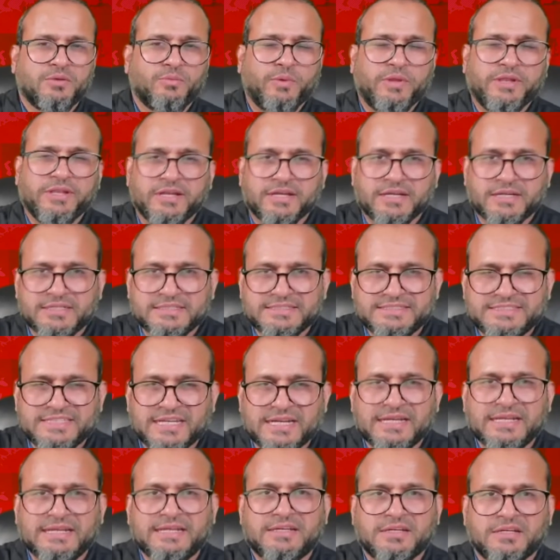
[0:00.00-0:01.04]
When a
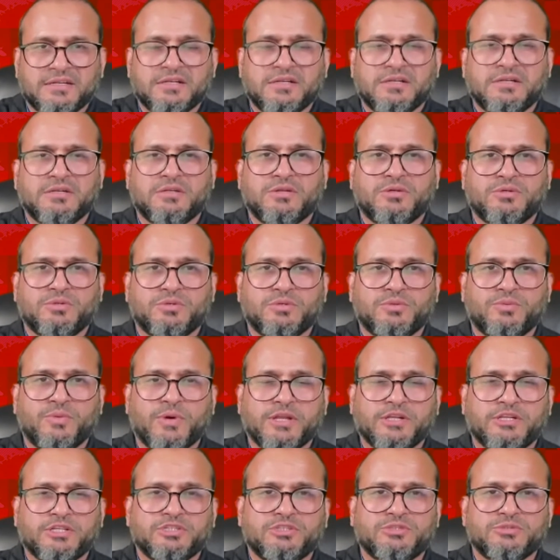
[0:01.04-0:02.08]
young girl who
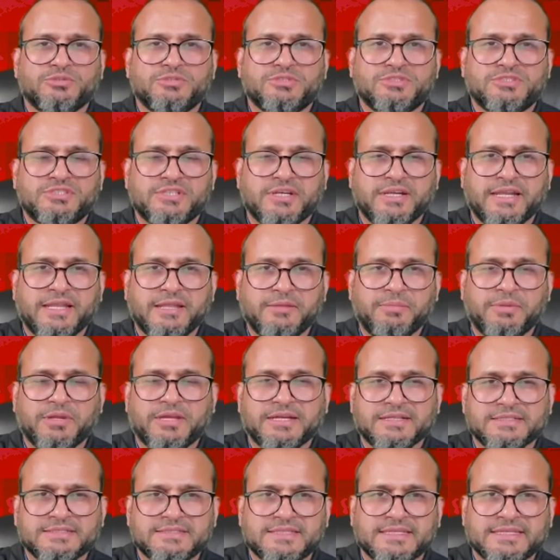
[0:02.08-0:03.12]
wanted to study
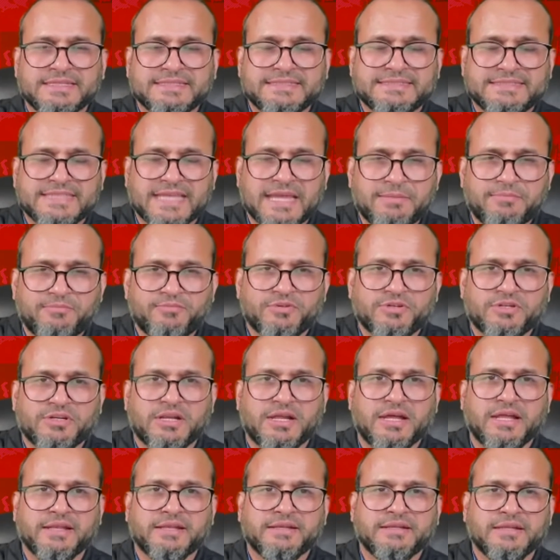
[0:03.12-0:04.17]
because the exam were
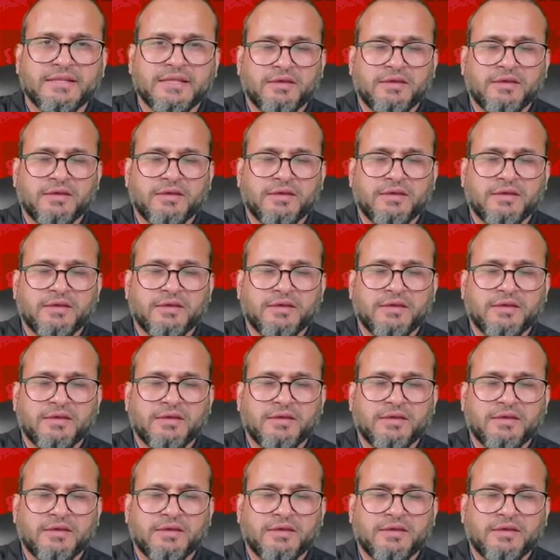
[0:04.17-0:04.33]
on